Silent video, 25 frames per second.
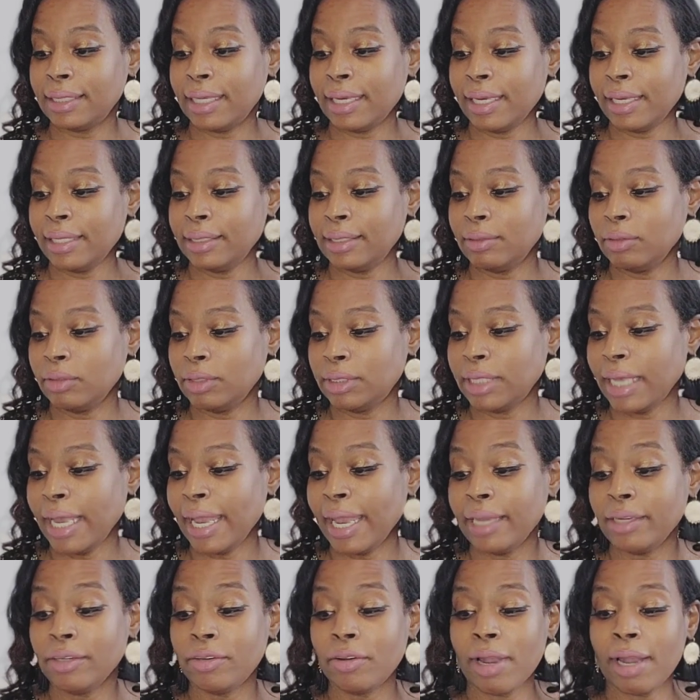it is
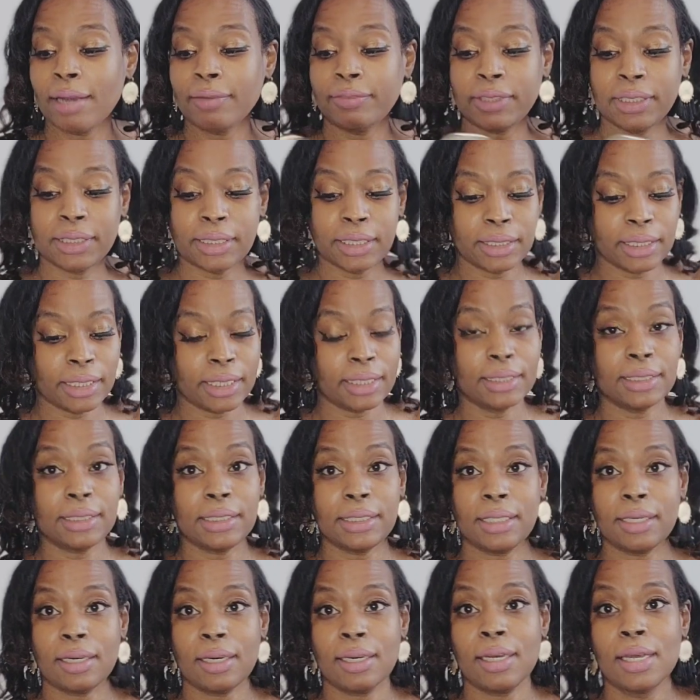handcrafted in
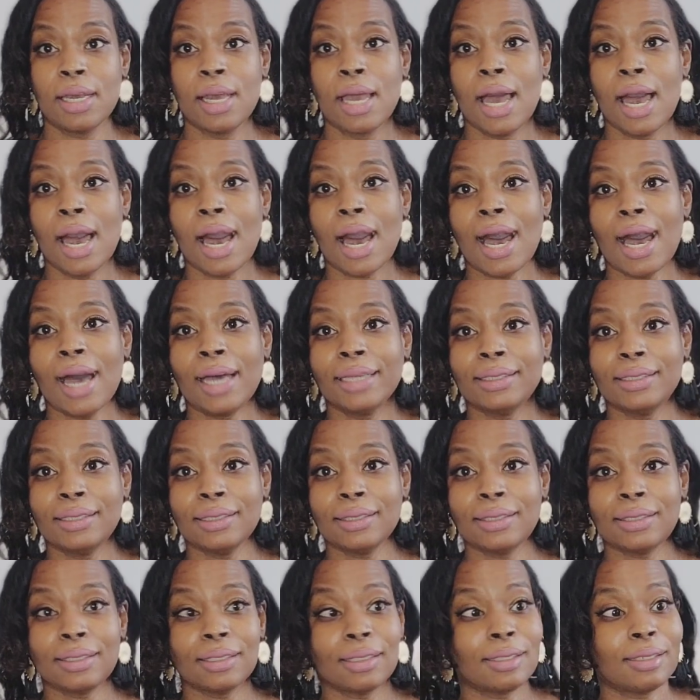India. I
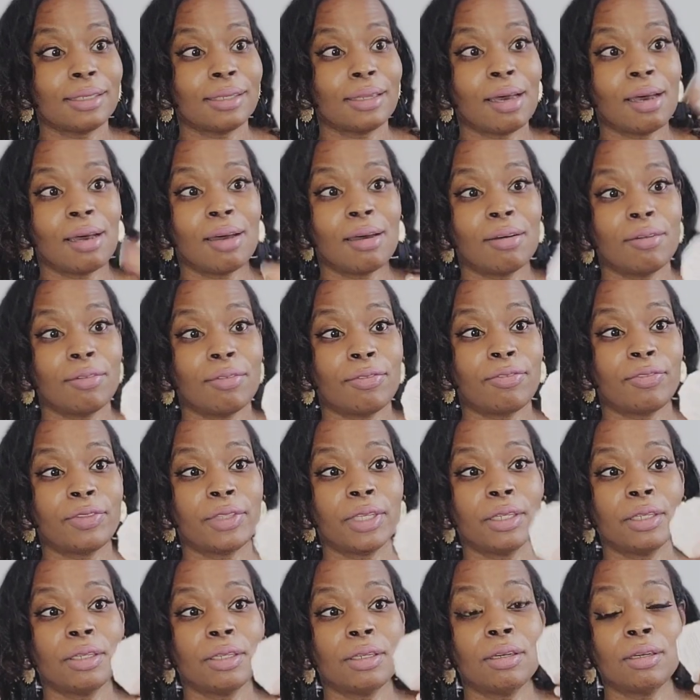just love
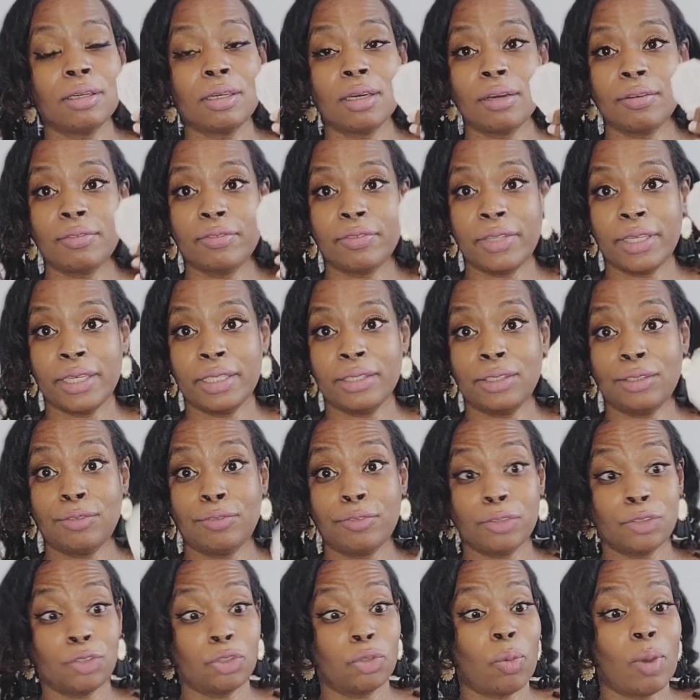the look of this
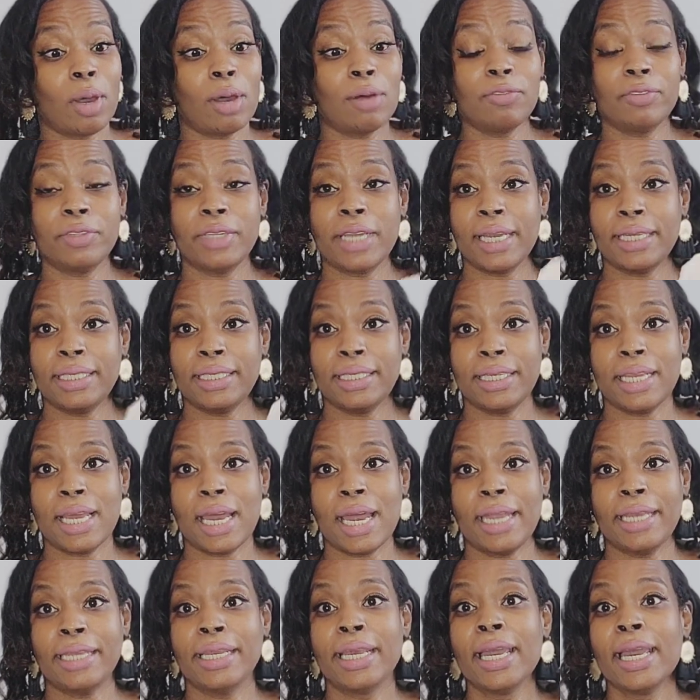for $12.99.
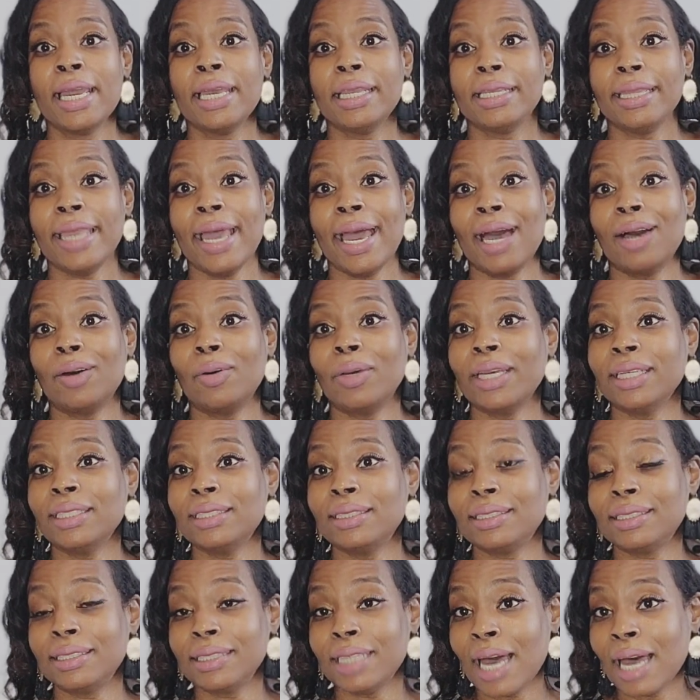Now,
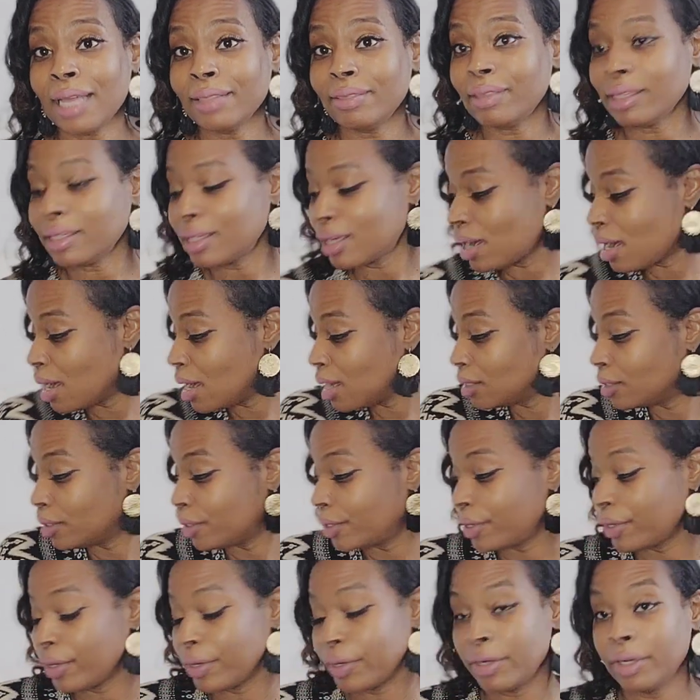it's not the
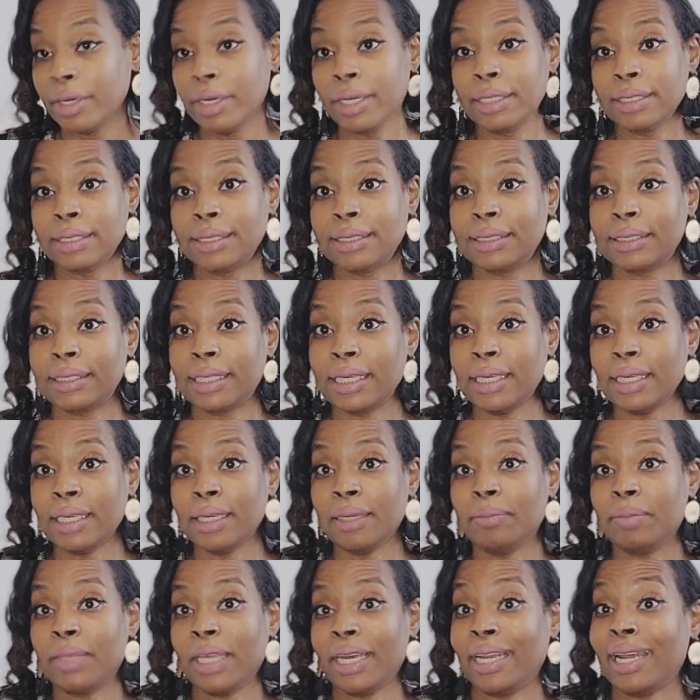color
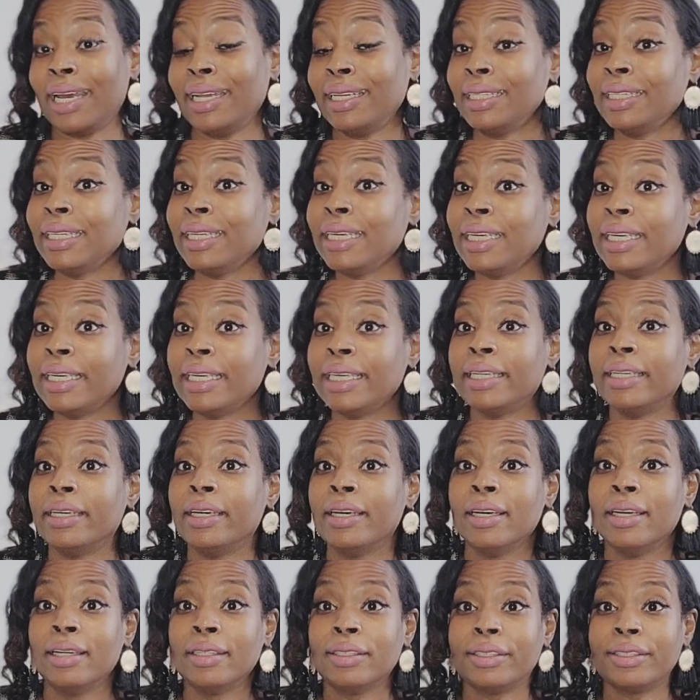scheme that I need,
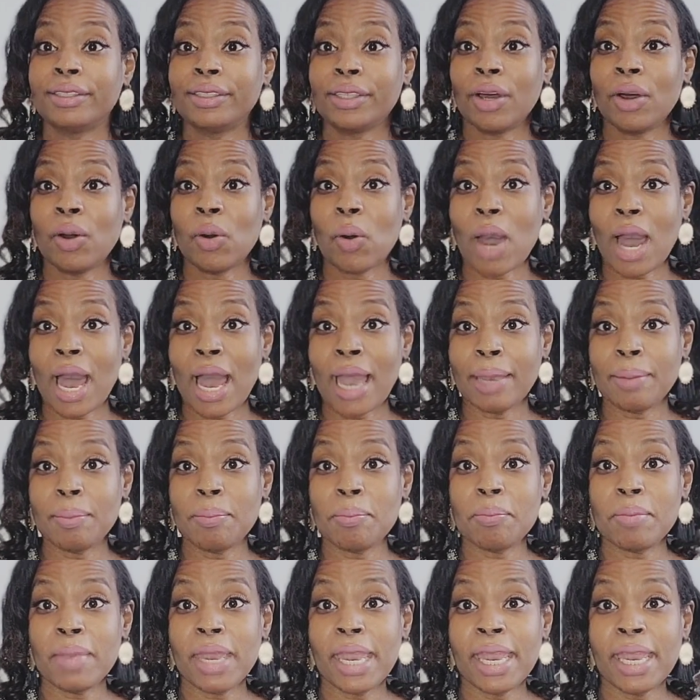so I
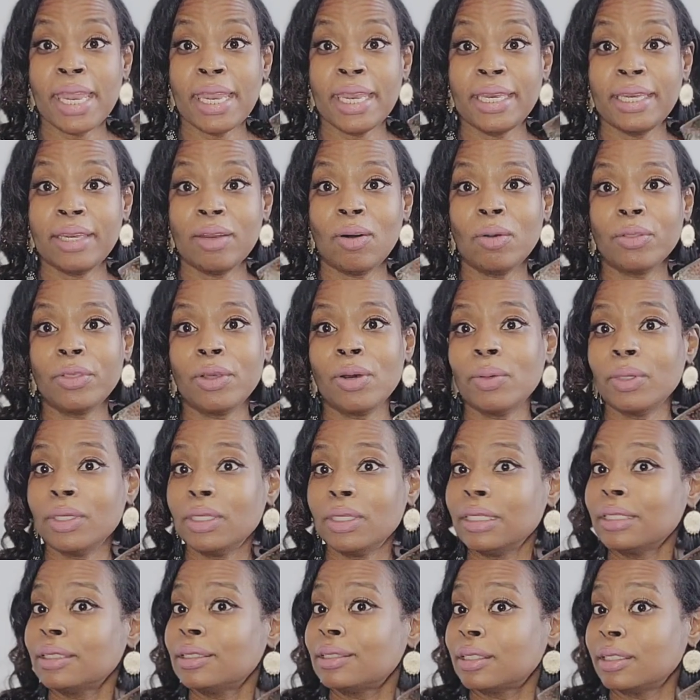may, although it
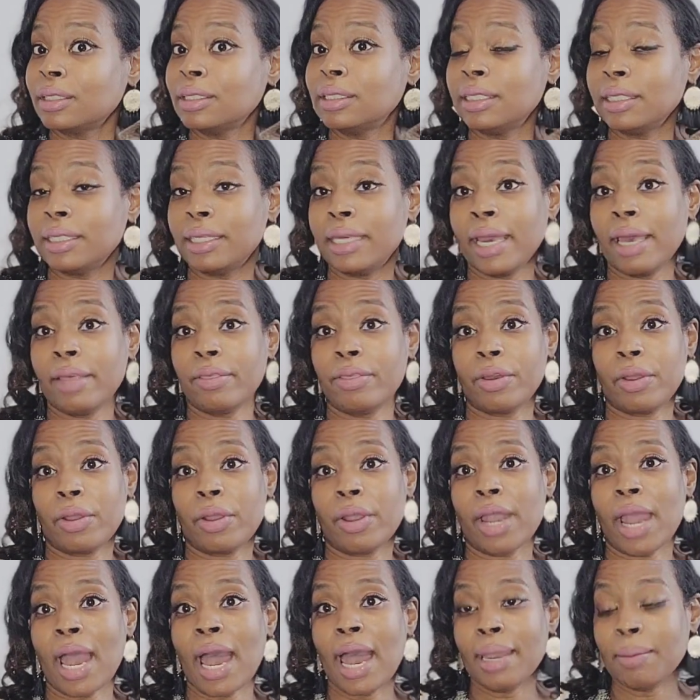looks good
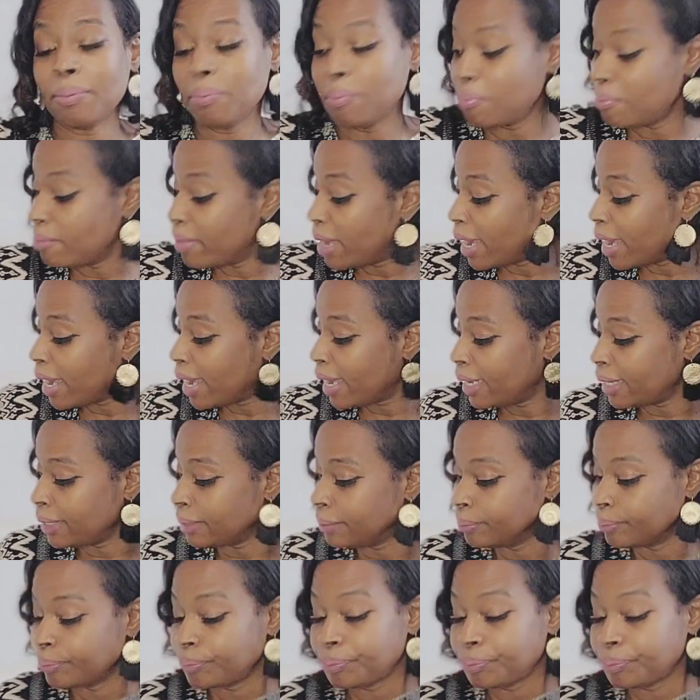together, I may